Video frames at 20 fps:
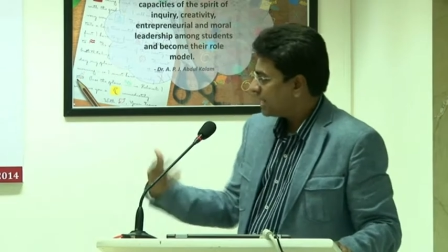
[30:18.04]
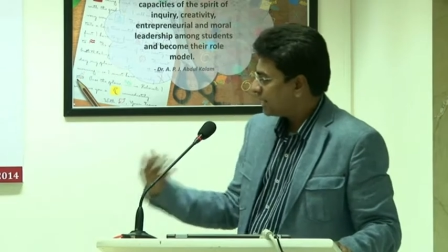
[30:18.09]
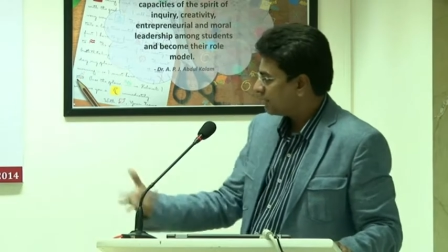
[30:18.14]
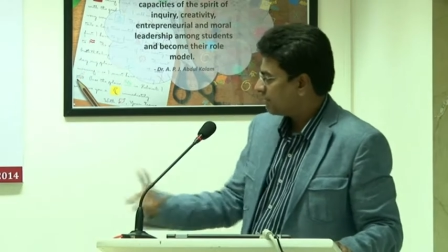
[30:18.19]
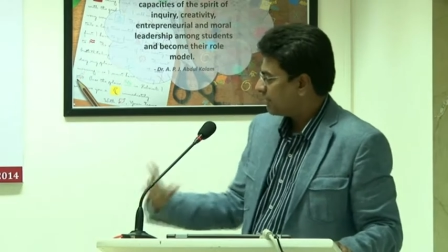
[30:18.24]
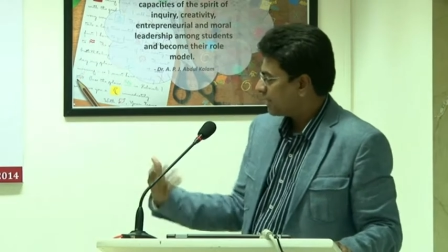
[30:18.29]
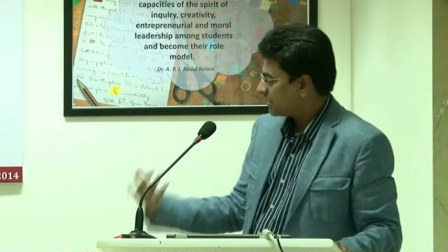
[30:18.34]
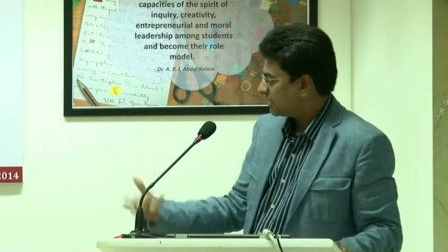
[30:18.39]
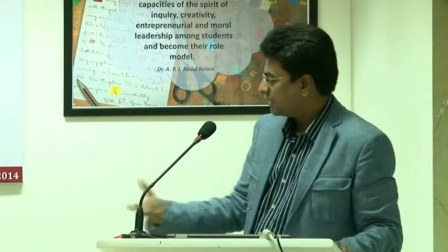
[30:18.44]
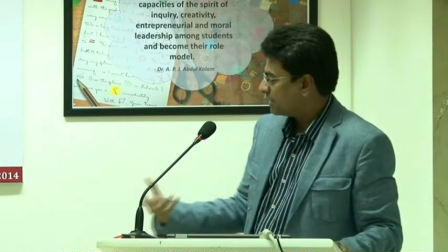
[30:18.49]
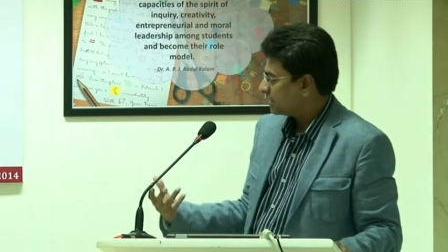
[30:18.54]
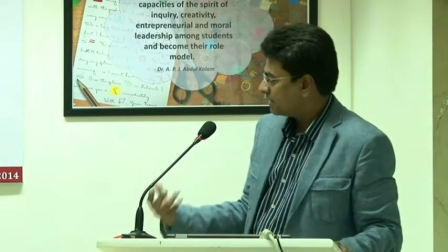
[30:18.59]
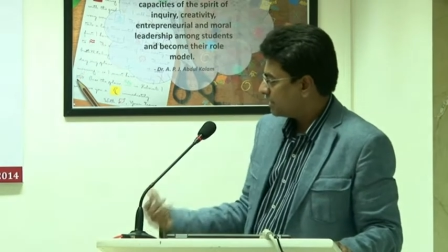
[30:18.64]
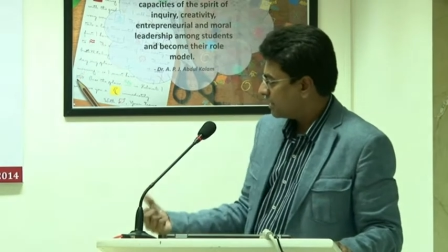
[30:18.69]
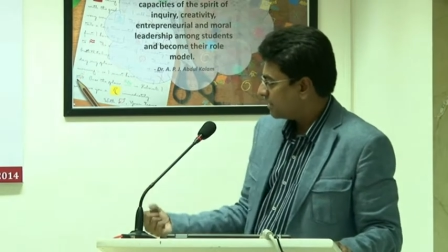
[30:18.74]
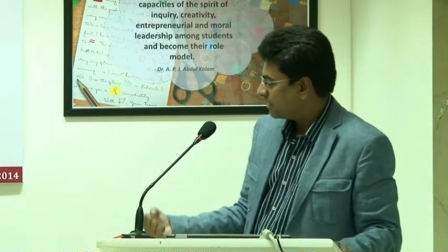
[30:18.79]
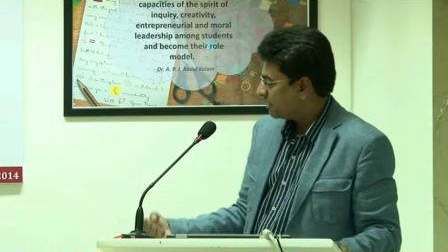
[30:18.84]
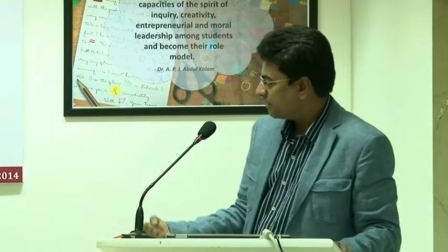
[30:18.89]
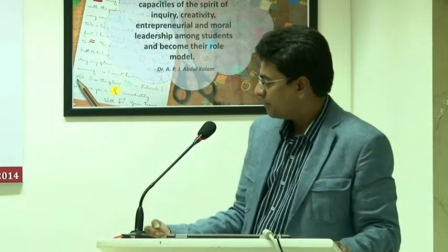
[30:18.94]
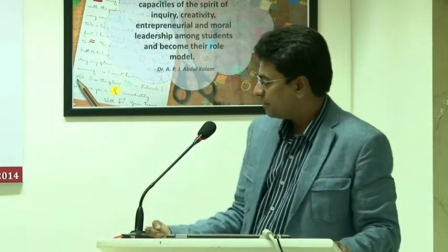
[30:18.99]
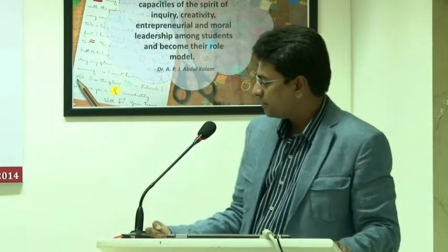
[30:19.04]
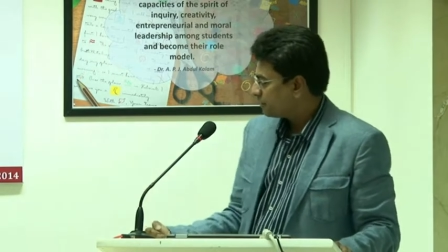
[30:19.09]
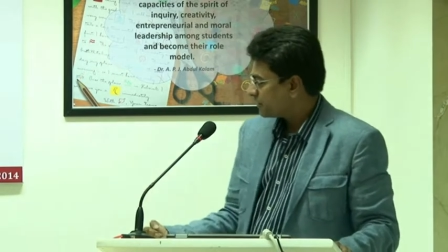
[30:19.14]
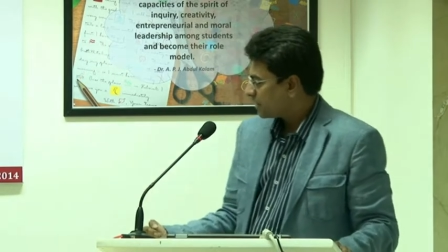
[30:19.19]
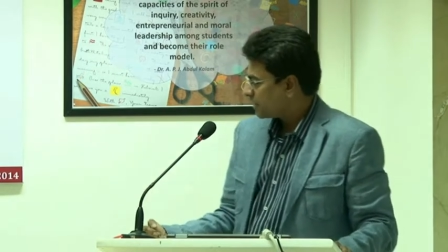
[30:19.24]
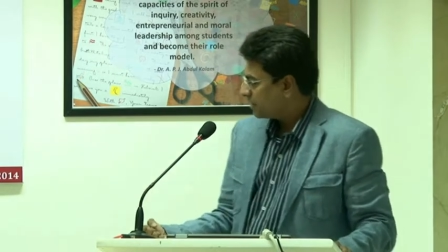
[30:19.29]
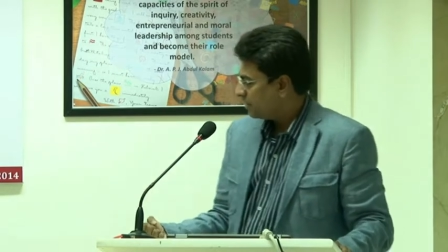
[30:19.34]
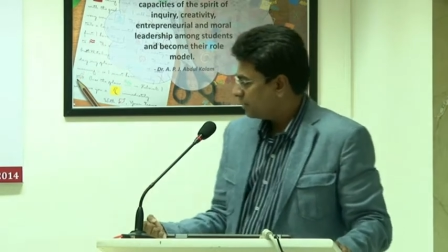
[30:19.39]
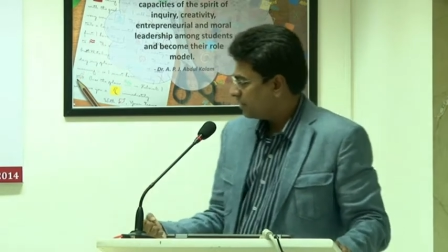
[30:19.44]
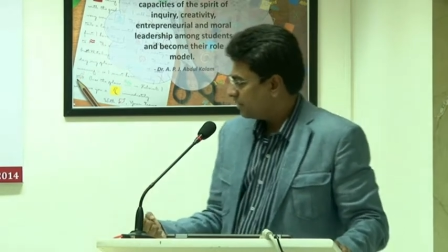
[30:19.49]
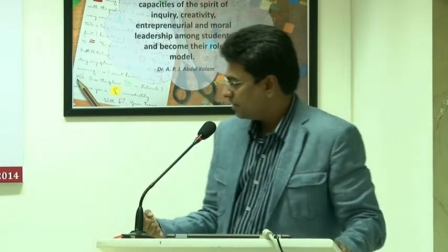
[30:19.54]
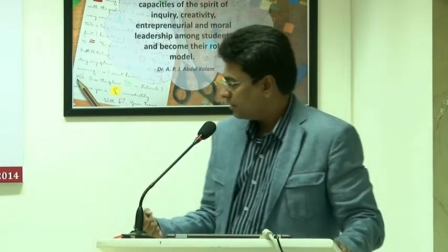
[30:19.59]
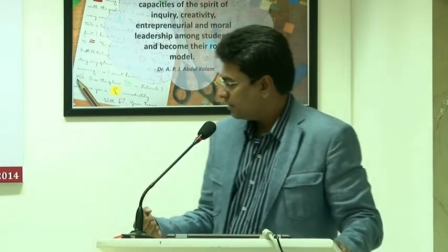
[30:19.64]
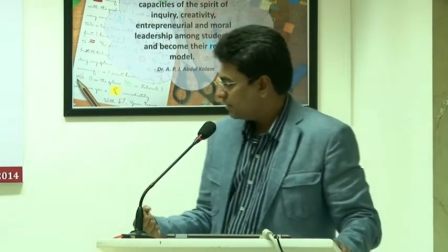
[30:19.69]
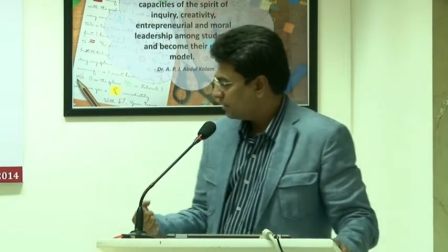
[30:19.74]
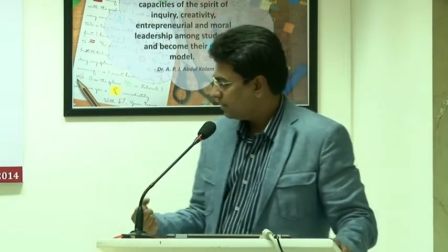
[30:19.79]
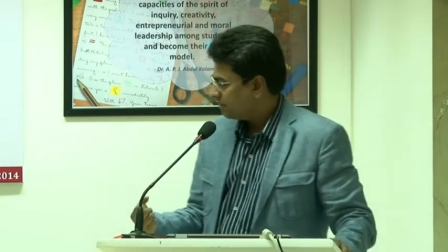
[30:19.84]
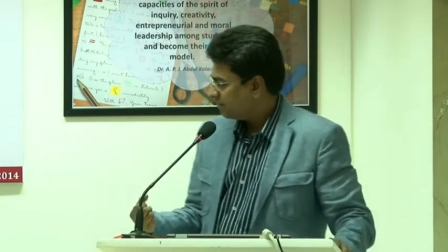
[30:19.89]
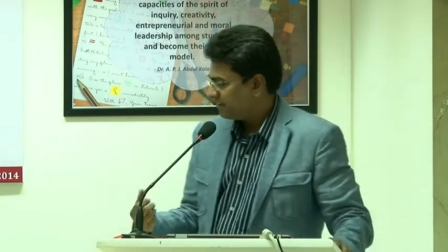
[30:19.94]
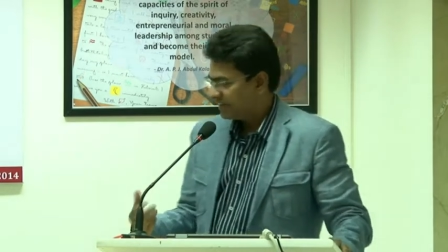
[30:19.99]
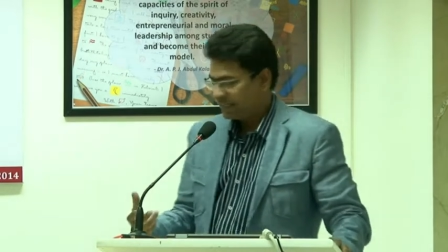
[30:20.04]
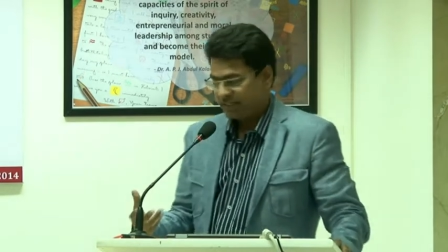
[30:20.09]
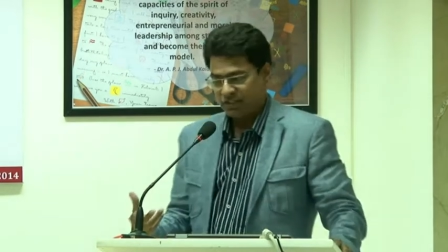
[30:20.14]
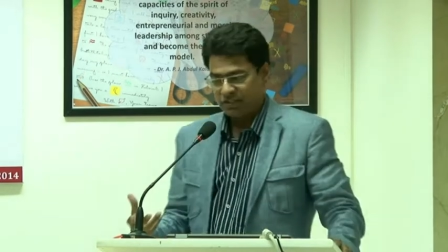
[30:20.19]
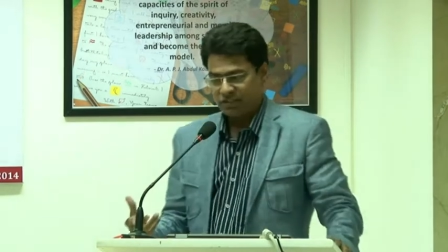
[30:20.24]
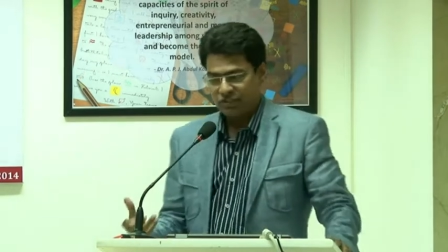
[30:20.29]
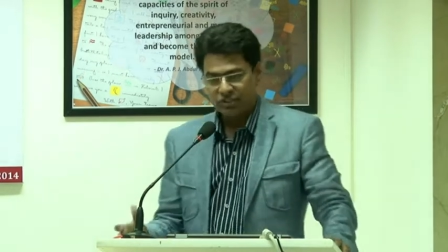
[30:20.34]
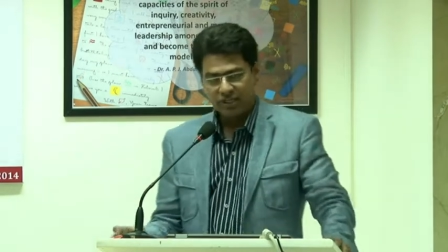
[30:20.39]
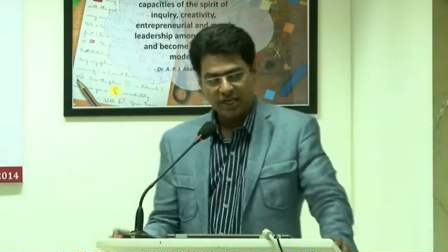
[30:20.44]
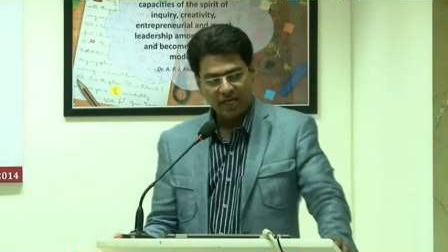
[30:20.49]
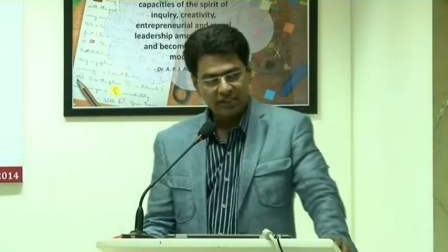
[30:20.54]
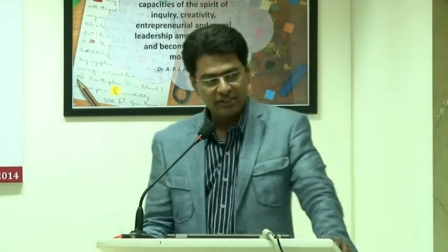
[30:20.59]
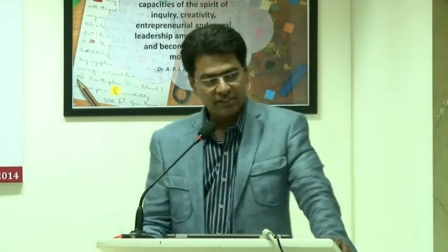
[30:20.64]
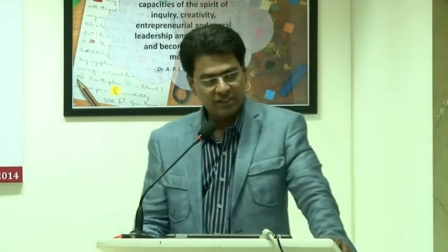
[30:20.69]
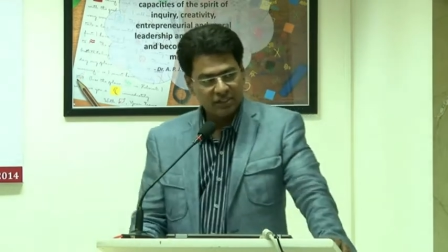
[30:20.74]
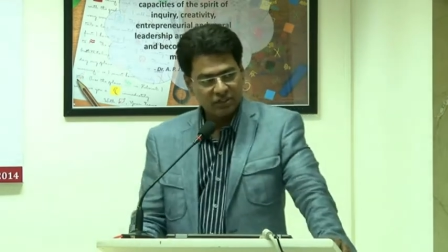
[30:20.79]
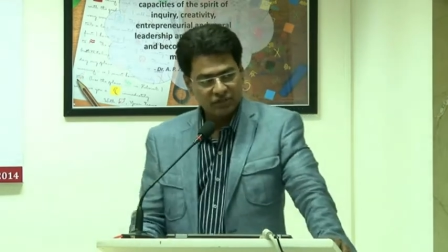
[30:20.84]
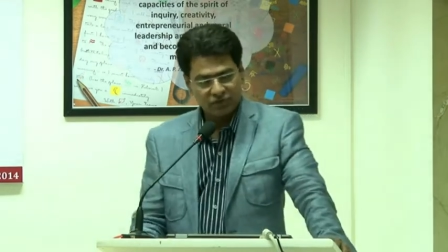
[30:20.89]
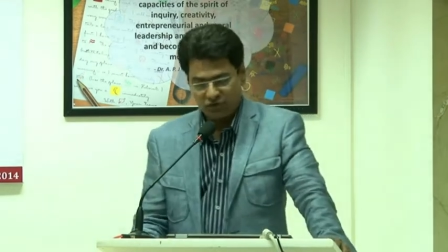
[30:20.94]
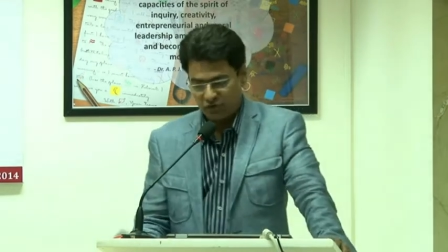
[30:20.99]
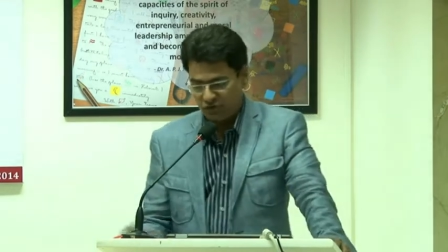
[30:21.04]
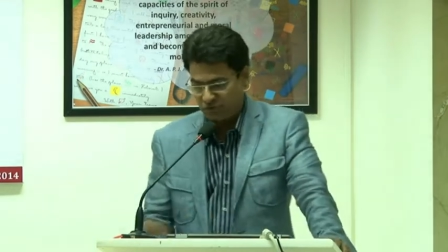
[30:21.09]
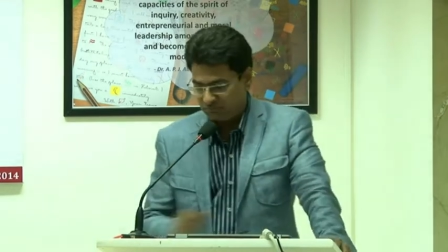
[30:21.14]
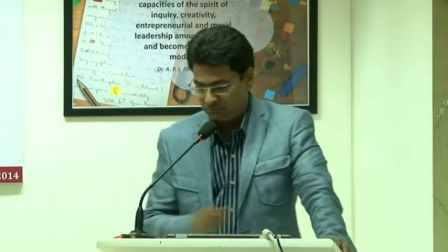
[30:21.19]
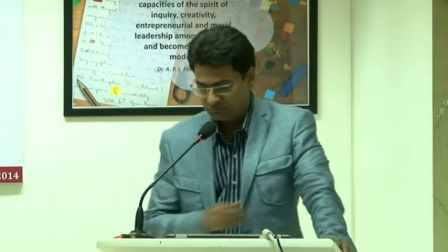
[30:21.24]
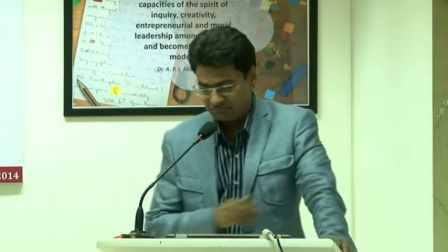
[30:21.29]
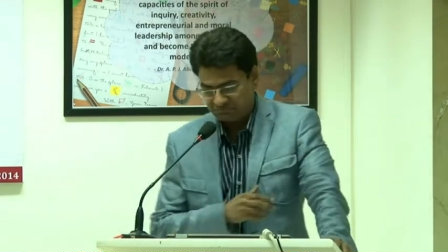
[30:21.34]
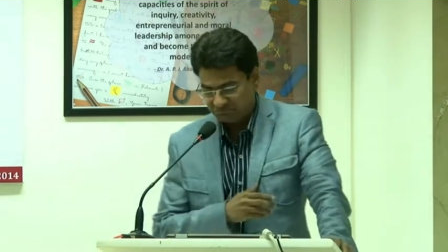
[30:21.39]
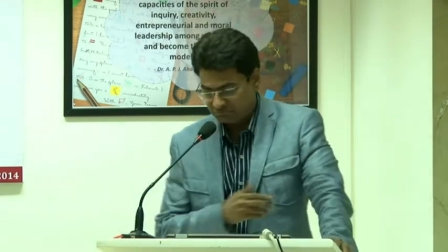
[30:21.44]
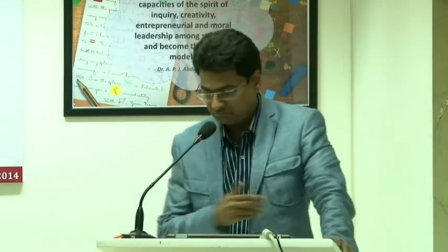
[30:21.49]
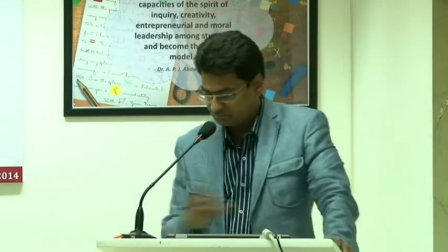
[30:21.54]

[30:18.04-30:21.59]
attracting young uh, fighters, jihadis from